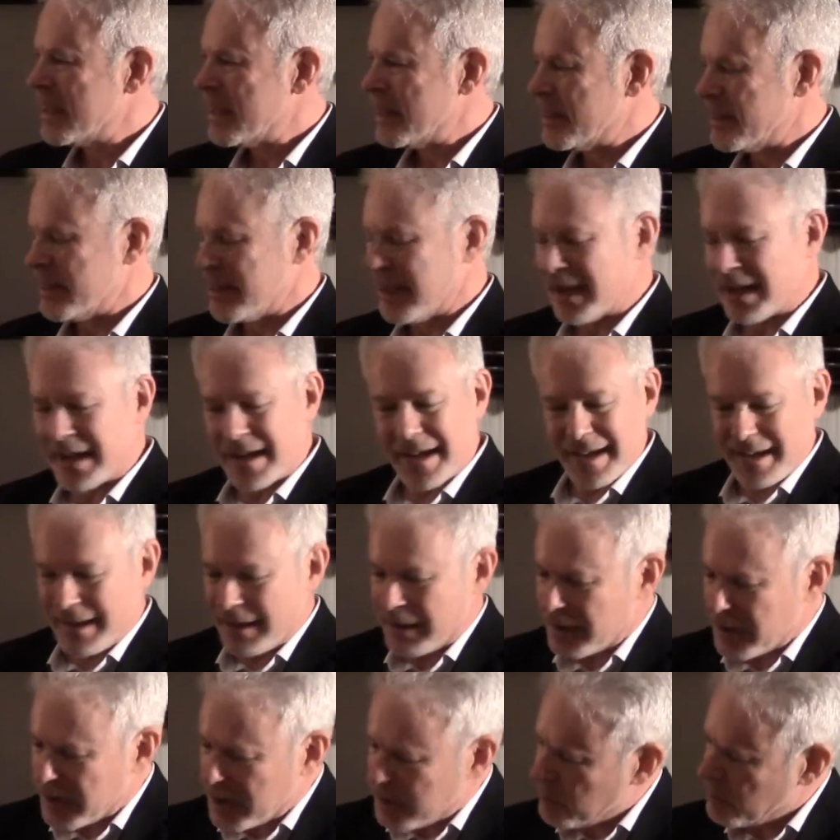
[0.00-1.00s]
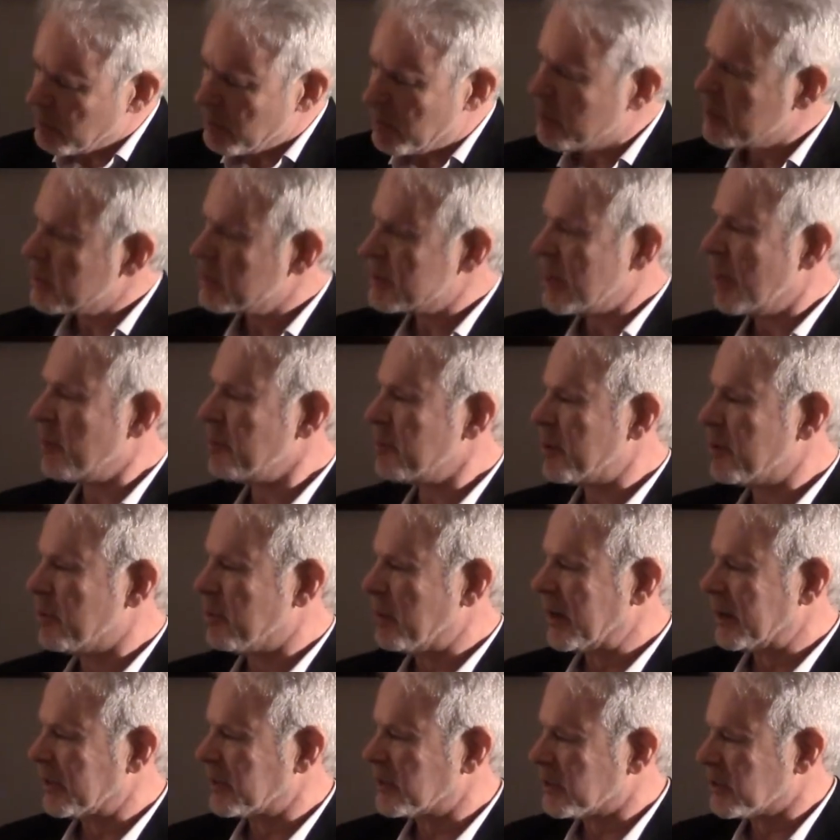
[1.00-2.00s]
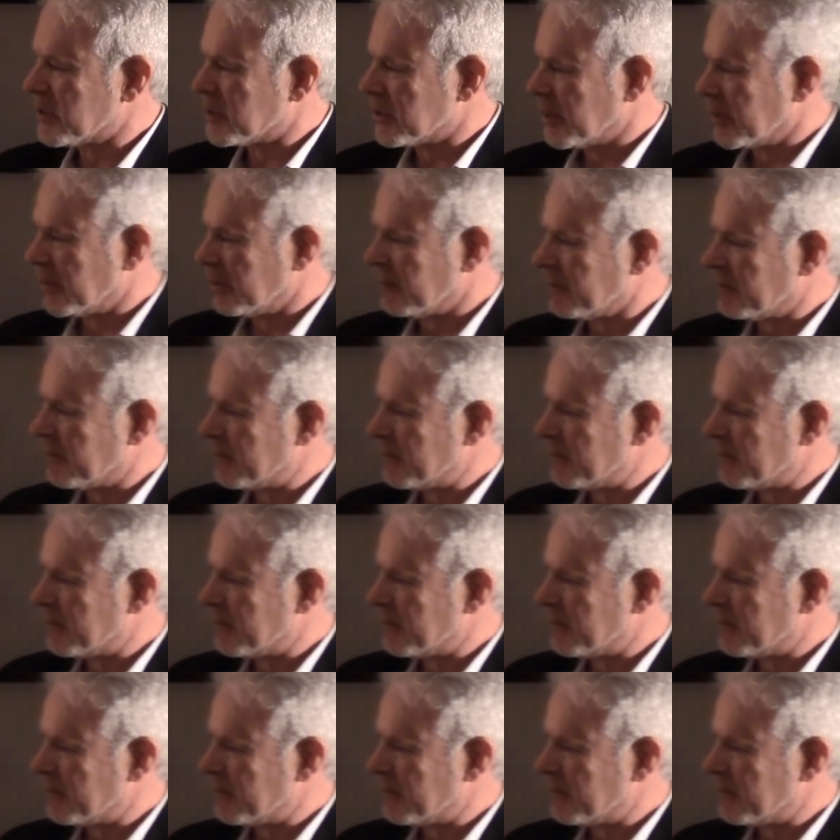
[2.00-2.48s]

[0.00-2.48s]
Nick, tell me about yourself.